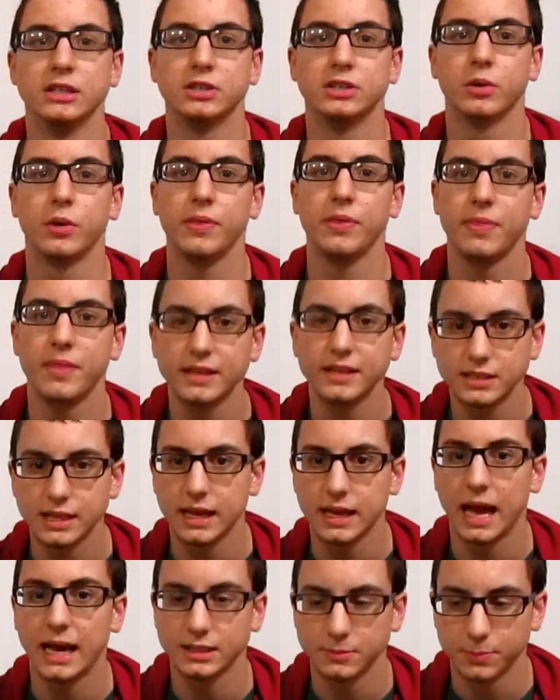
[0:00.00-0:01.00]
So in this
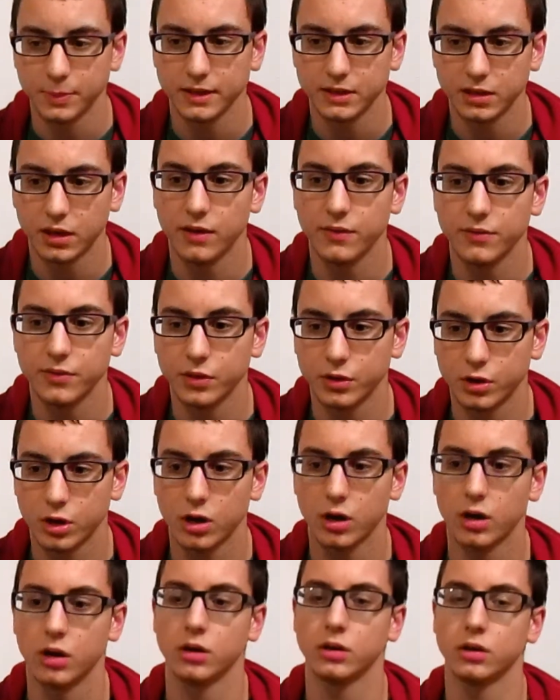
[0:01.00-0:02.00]
aspect of the
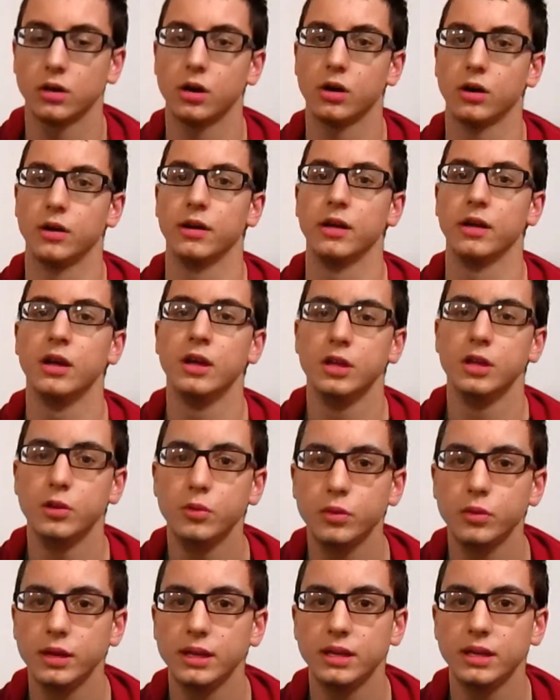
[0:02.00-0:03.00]
card,
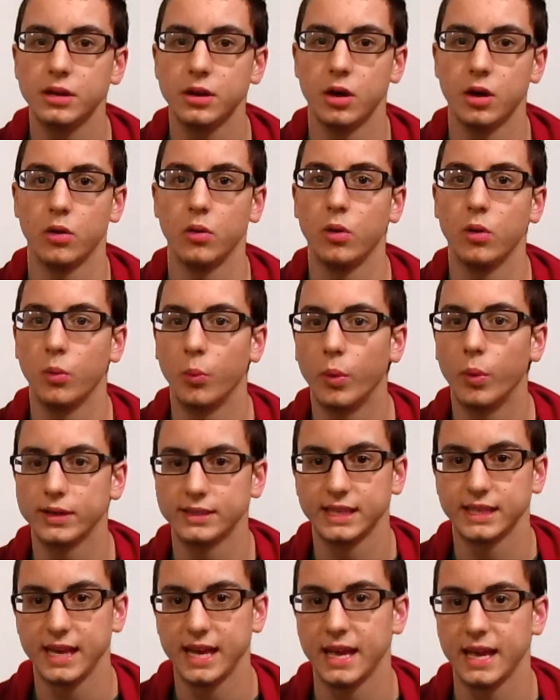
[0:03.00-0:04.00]
you need to know
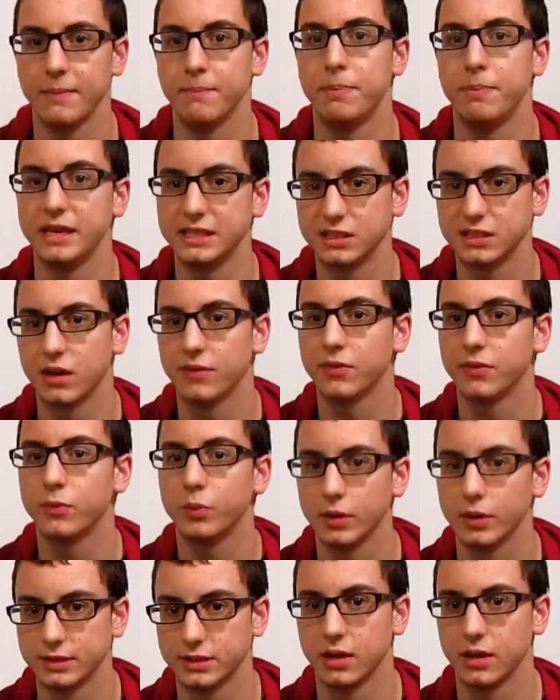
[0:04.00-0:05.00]
what to hit based off of
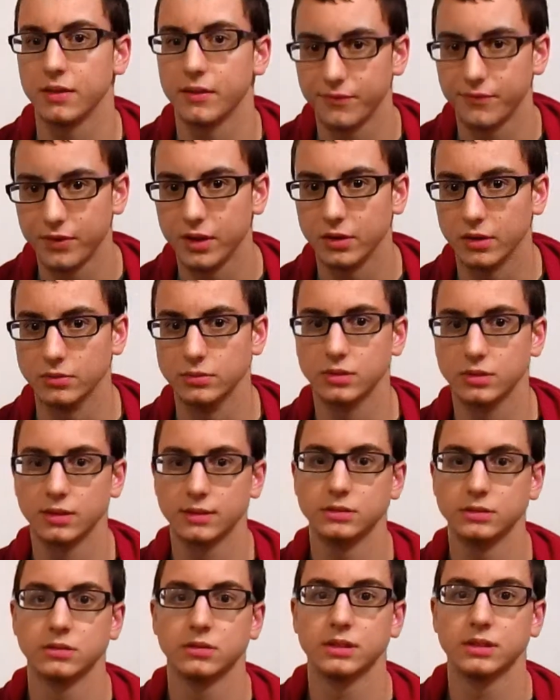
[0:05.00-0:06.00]
what's on the field.
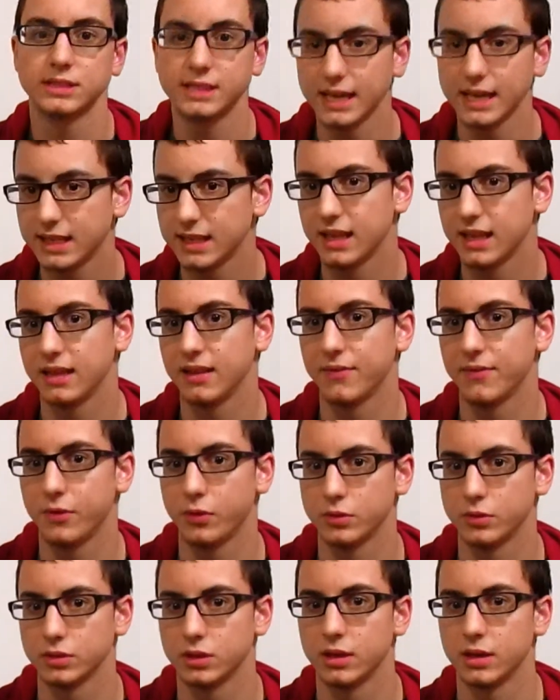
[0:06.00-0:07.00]
The second thing to
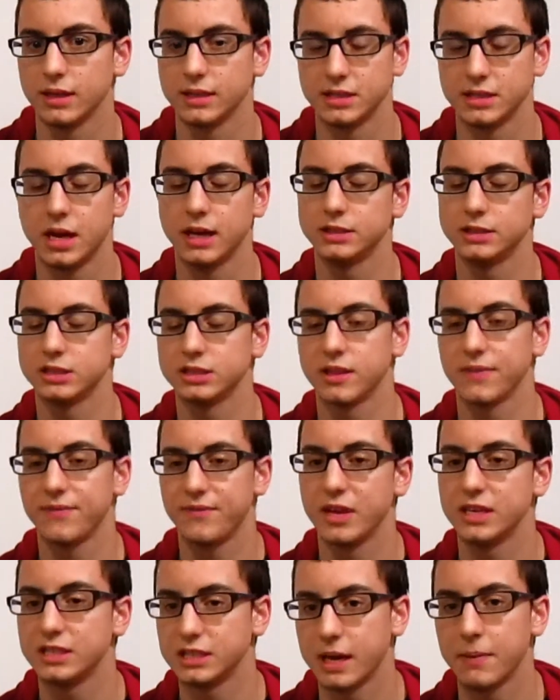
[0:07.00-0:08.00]
focus on is not just the
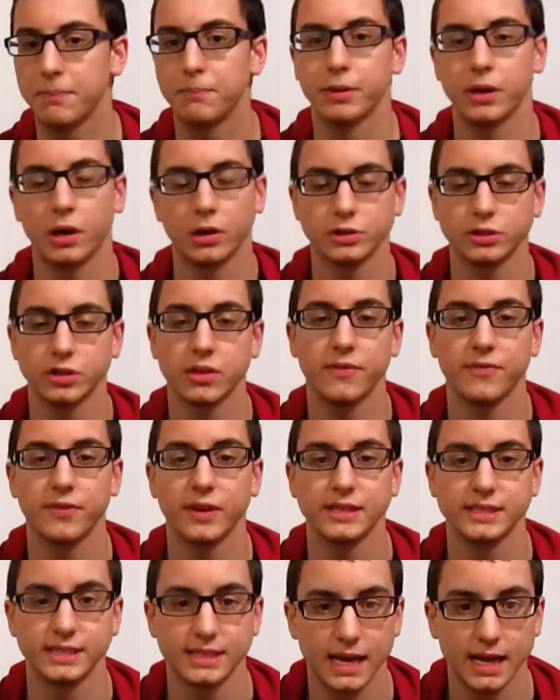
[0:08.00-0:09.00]
face up, but also the
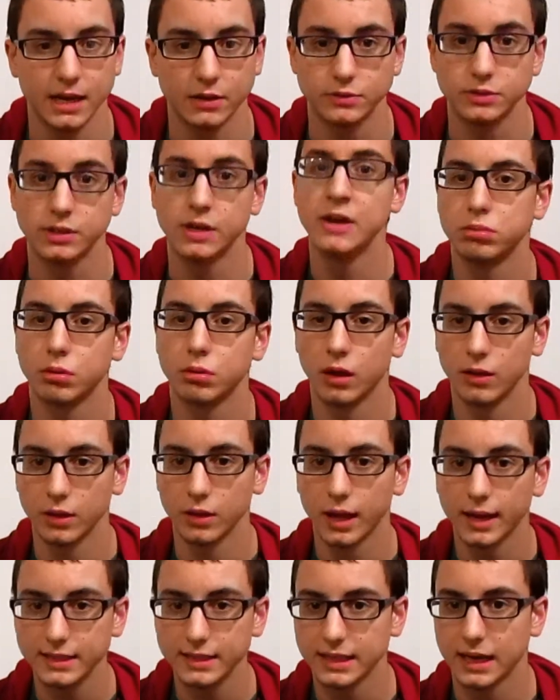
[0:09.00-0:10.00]
face downs. A
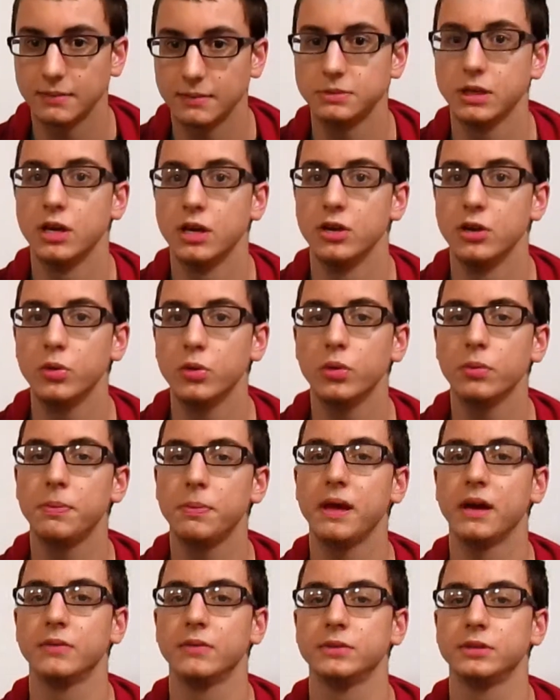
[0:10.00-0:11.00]
lot of times, you will
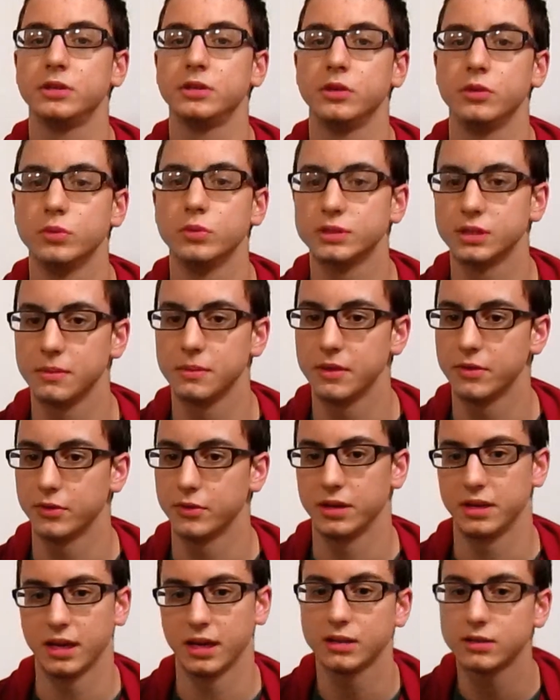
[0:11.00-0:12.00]
be able to do some either
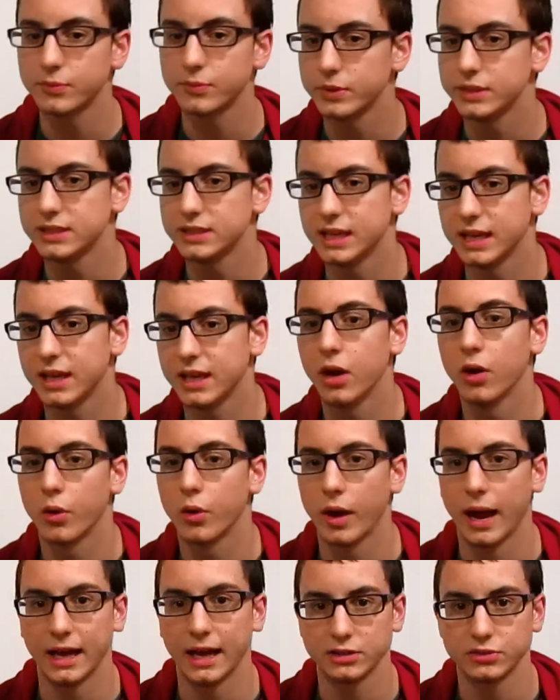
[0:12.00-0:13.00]
deductive reasoning
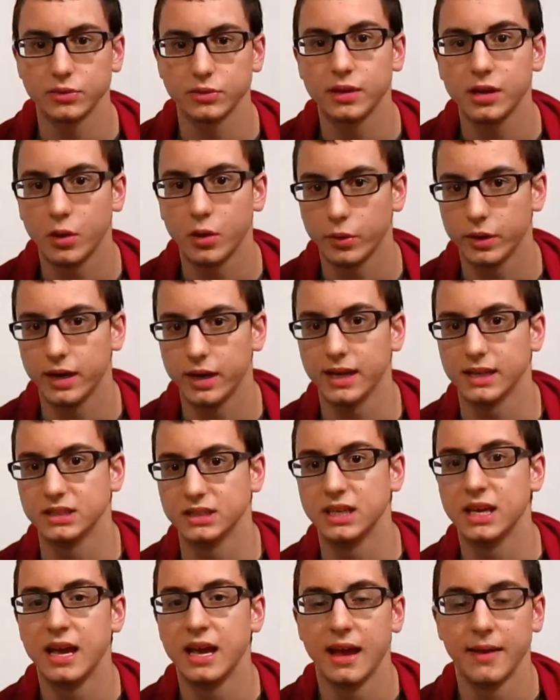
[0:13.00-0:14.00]
or actually know what it
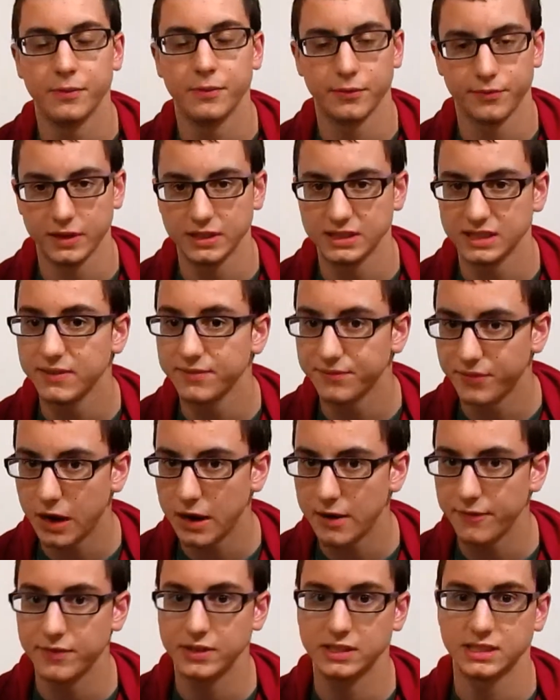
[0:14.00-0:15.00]
is. If you're facing
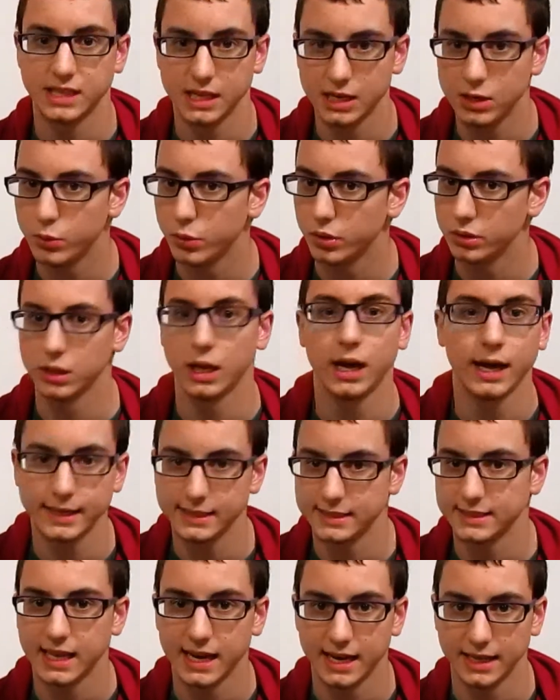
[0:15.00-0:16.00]
Fire Fist, they do a lot
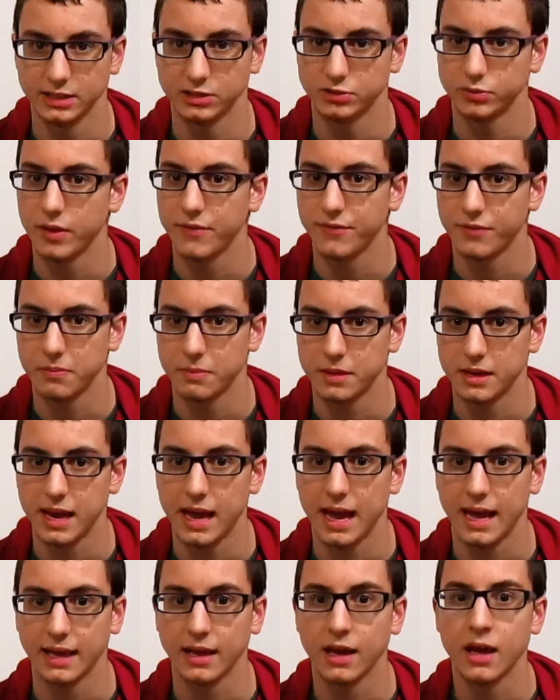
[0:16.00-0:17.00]
of setting straight from the
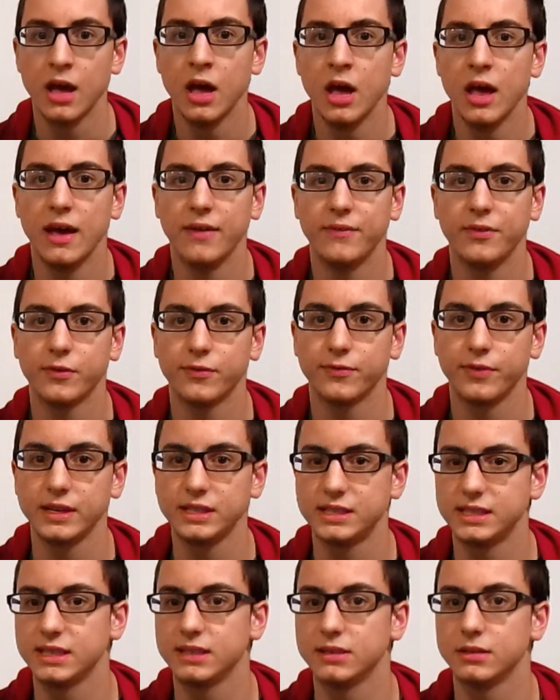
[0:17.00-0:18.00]
deck. If you're
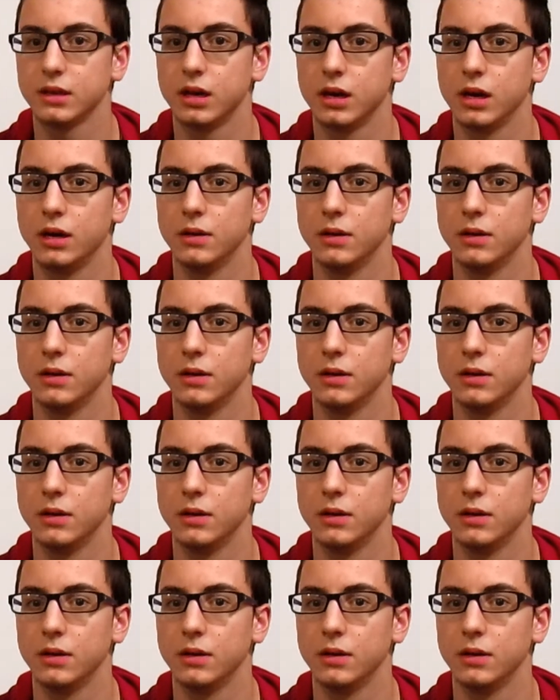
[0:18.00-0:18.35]
facing